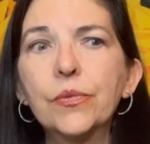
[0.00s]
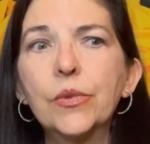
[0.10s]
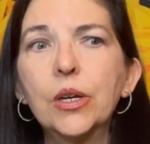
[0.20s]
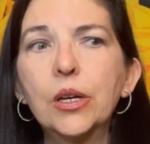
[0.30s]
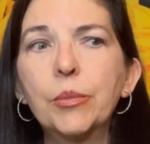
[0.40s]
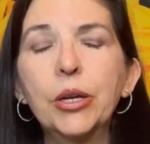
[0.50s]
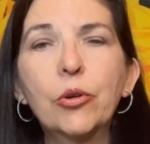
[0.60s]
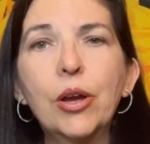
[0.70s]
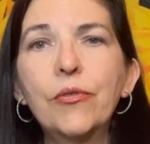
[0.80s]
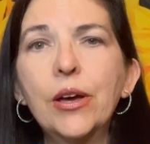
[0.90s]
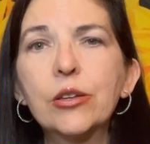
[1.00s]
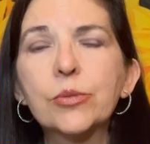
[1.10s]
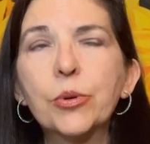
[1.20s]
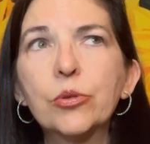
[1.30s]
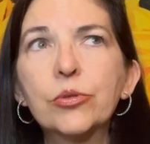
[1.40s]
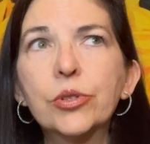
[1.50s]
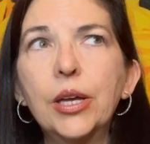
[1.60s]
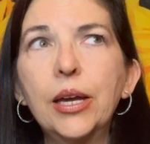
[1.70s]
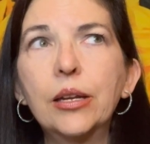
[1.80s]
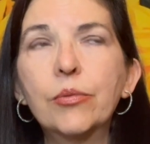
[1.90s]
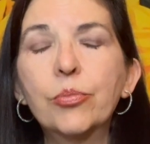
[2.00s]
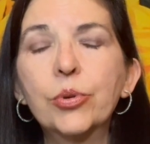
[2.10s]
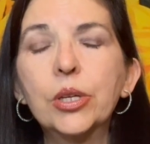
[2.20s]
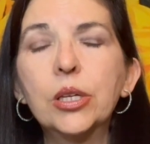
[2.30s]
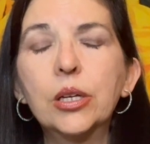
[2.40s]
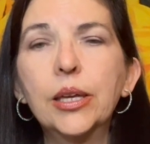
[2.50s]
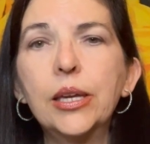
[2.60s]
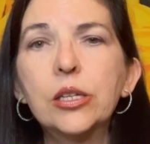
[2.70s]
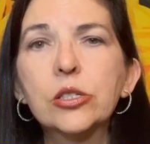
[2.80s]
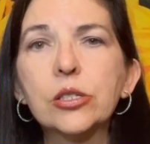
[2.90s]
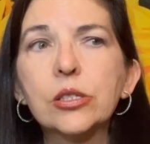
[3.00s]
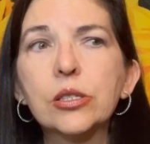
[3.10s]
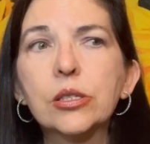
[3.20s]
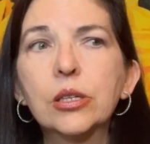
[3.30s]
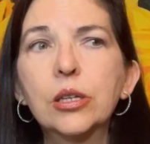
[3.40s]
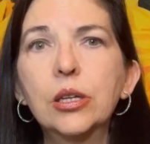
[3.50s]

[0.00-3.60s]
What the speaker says: My grandfathers both died at pretty young ages,